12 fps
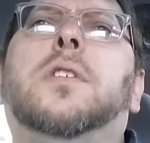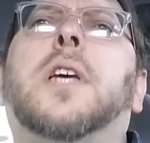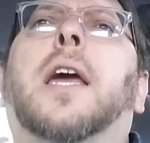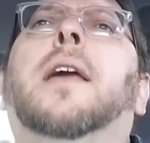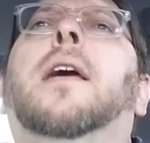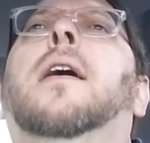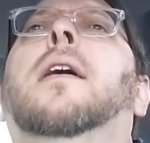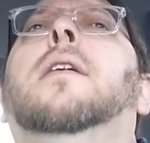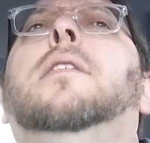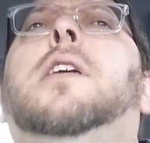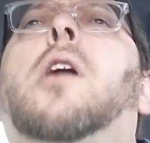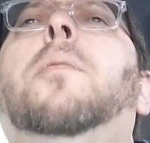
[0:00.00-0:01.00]
and say,
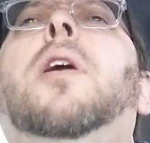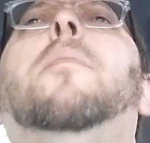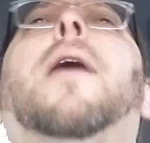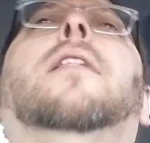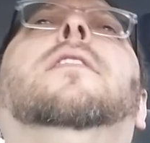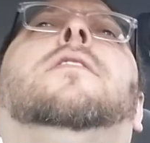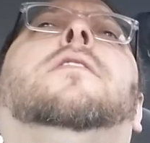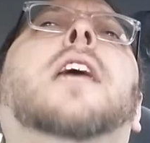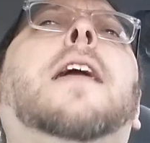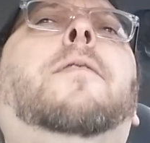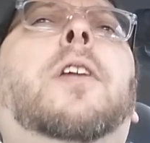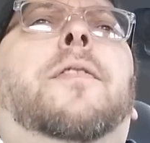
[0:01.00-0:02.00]
"Tell me about the
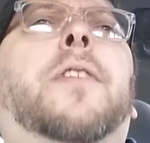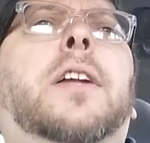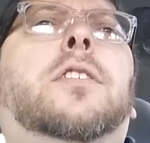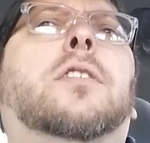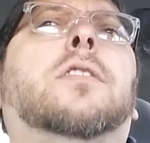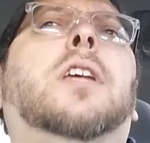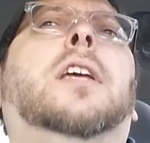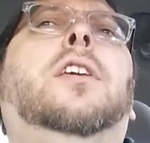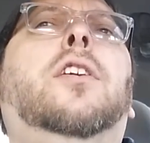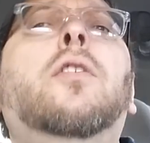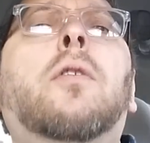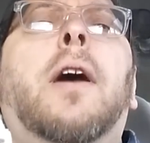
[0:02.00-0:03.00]
safety features that
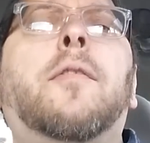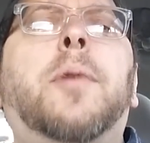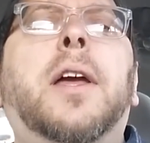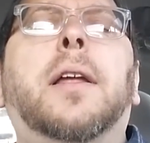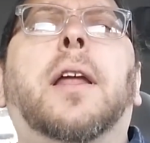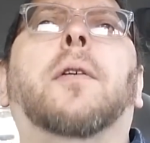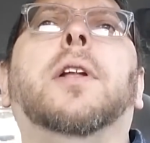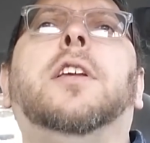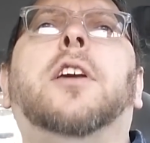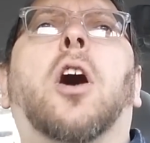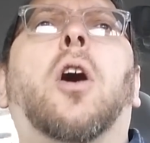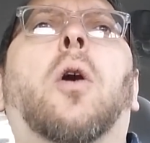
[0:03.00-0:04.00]
you have been, you know,
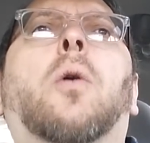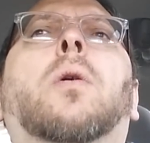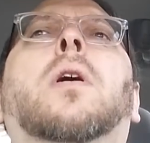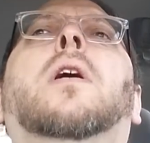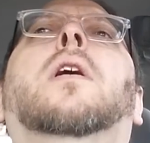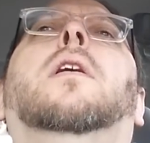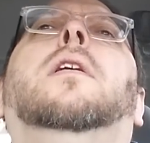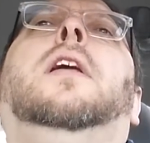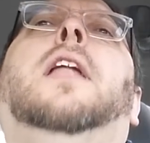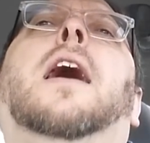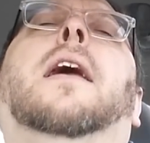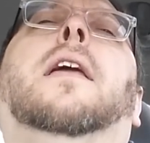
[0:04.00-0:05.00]
at Go
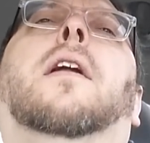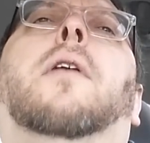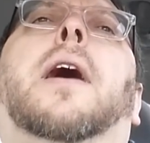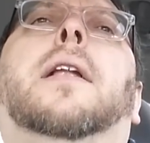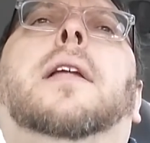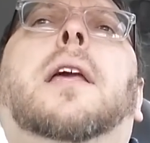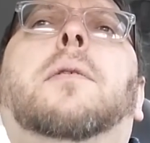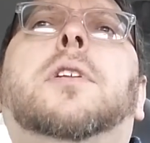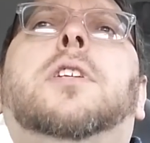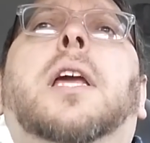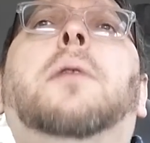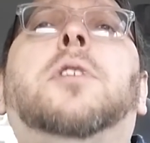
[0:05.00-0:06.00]
He'd ha- you know, and he
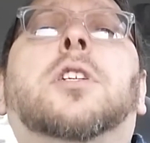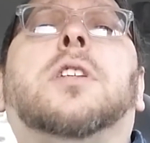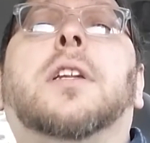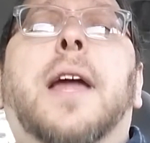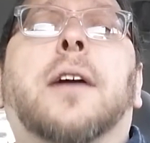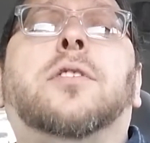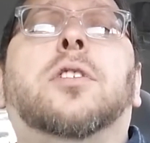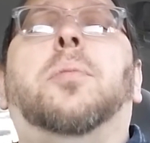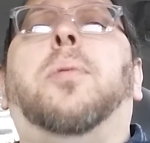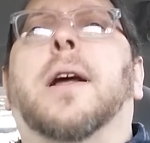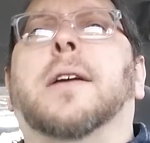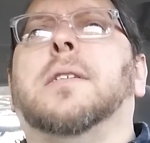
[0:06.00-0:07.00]
would he would just announce to the
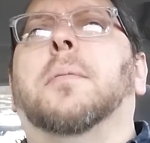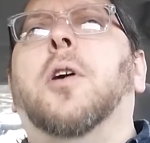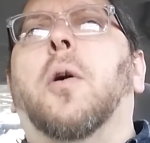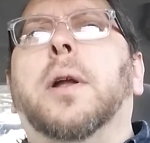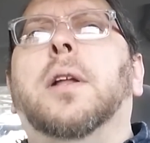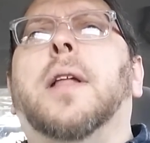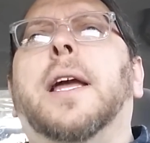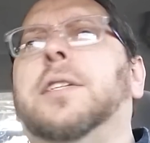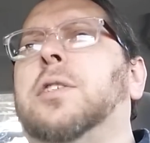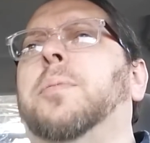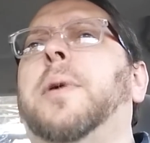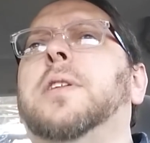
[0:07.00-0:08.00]
press, "I'm going to Lancaster,